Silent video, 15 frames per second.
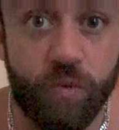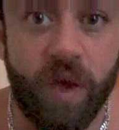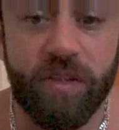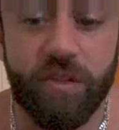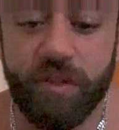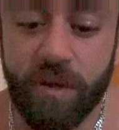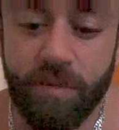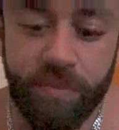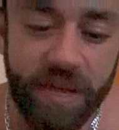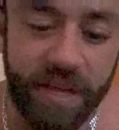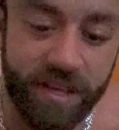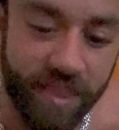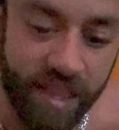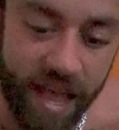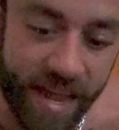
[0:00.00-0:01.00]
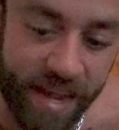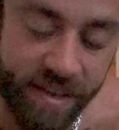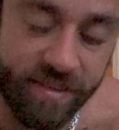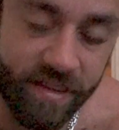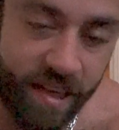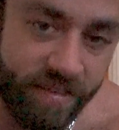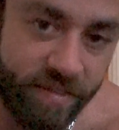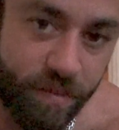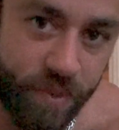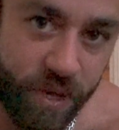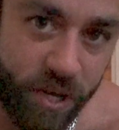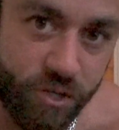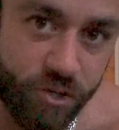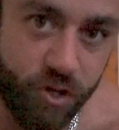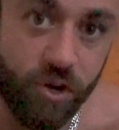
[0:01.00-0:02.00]
rather than being liked as a
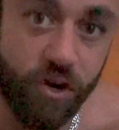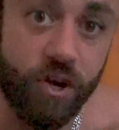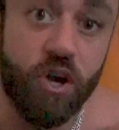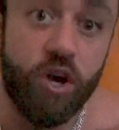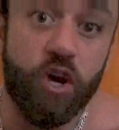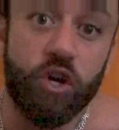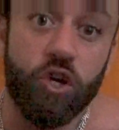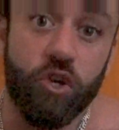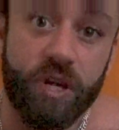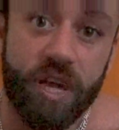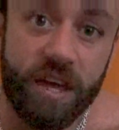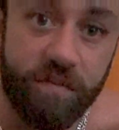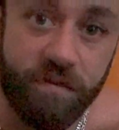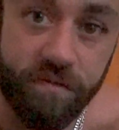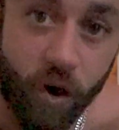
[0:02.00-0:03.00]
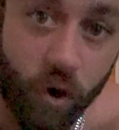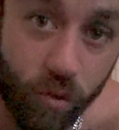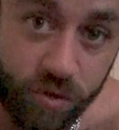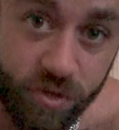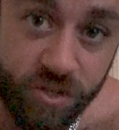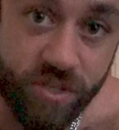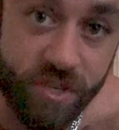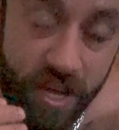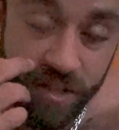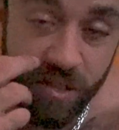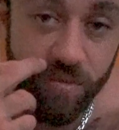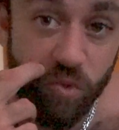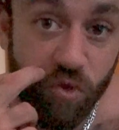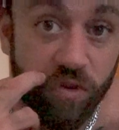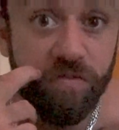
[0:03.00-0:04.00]
picture. You get votes, and
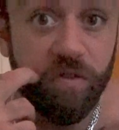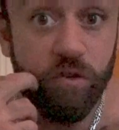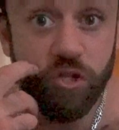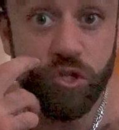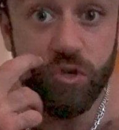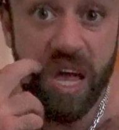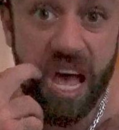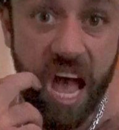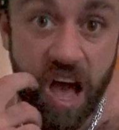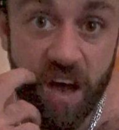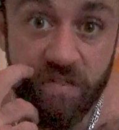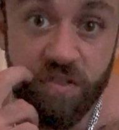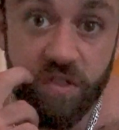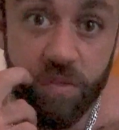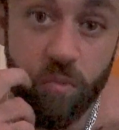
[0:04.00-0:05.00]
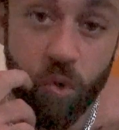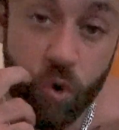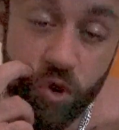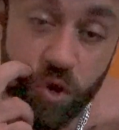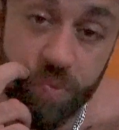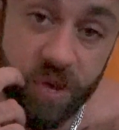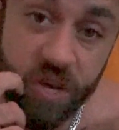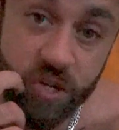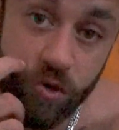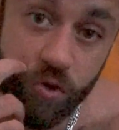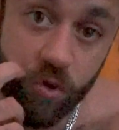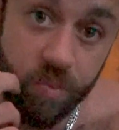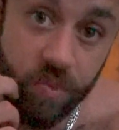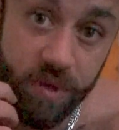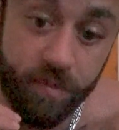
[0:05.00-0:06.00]
the more votes you have, the more your picture
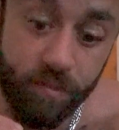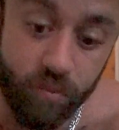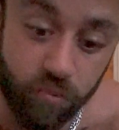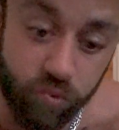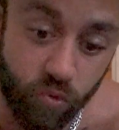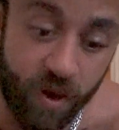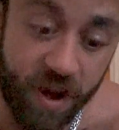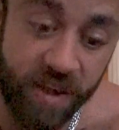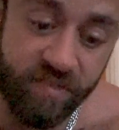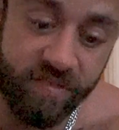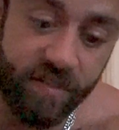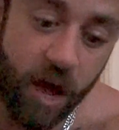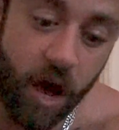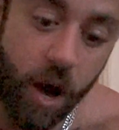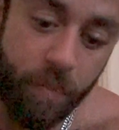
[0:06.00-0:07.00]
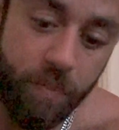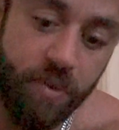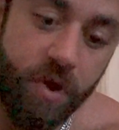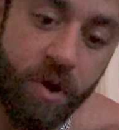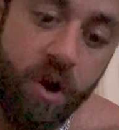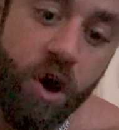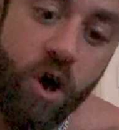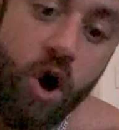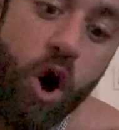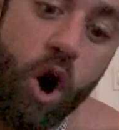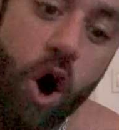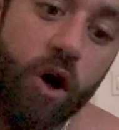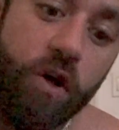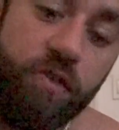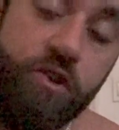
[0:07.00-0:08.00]
will be raised up
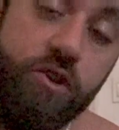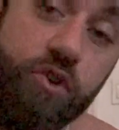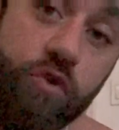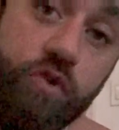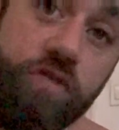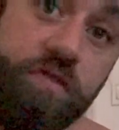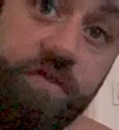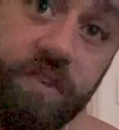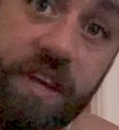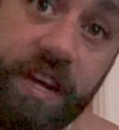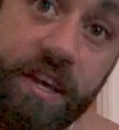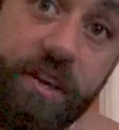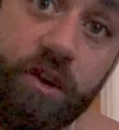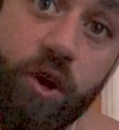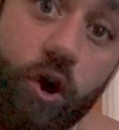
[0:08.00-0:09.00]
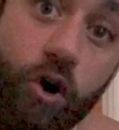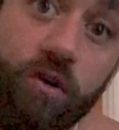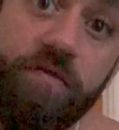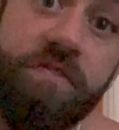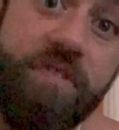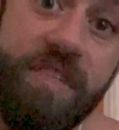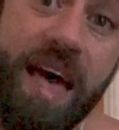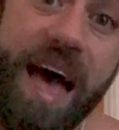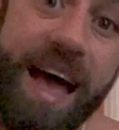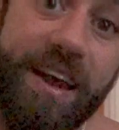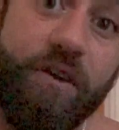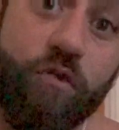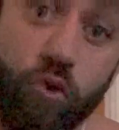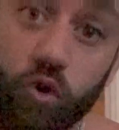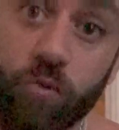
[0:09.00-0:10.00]
on the news feed of
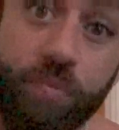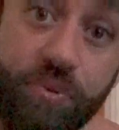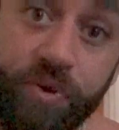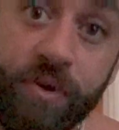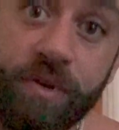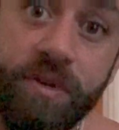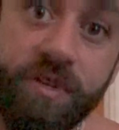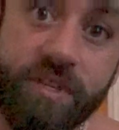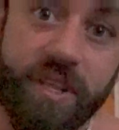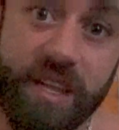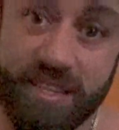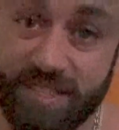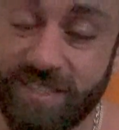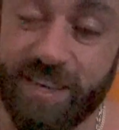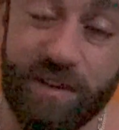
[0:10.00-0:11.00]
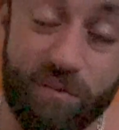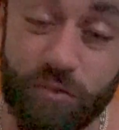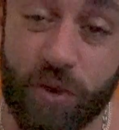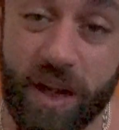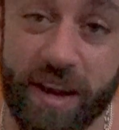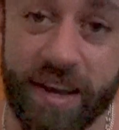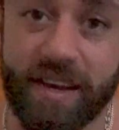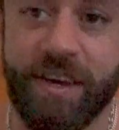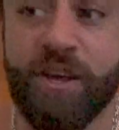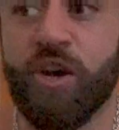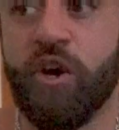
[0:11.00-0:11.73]
that group, that subreddit,